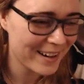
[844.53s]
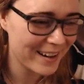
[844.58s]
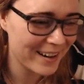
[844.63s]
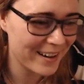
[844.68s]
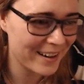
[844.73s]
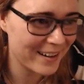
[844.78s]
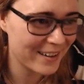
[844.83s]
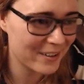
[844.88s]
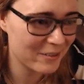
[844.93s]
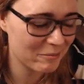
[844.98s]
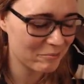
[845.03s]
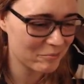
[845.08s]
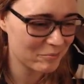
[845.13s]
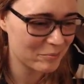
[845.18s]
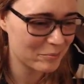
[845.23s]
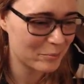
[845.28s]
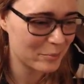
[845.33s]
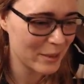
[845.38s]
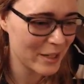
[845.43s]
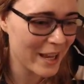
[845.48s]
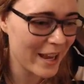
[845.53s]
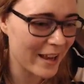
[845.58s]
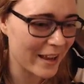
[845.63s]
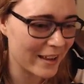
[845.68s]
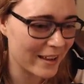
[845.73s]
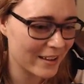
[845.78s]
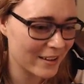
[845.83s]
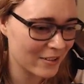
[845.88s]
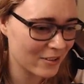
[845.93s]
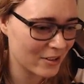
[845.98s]
But
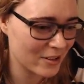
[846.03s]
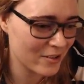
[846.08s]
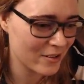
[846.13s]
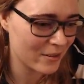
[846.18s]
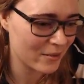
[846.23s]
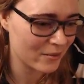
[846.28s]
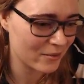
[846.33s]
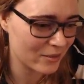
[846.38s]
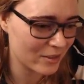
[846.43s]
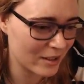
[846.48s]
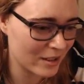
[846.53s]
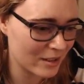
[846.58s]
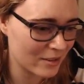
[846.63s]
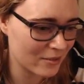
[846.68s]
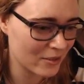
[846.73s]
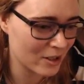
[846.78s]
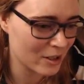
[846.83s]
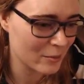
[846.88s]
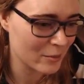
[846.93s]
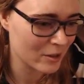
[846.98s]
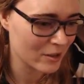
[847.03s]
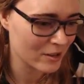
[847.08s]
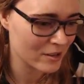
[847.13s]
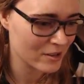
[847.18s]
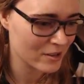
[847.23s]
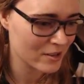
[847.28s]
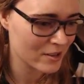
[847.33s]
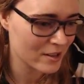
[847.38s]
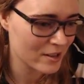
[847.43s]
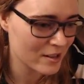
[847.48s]
yeah, oh, you have a lot of armor
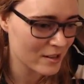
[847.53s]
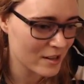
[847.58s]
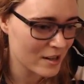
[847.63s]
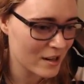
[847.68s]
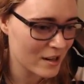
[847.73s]
on, sir.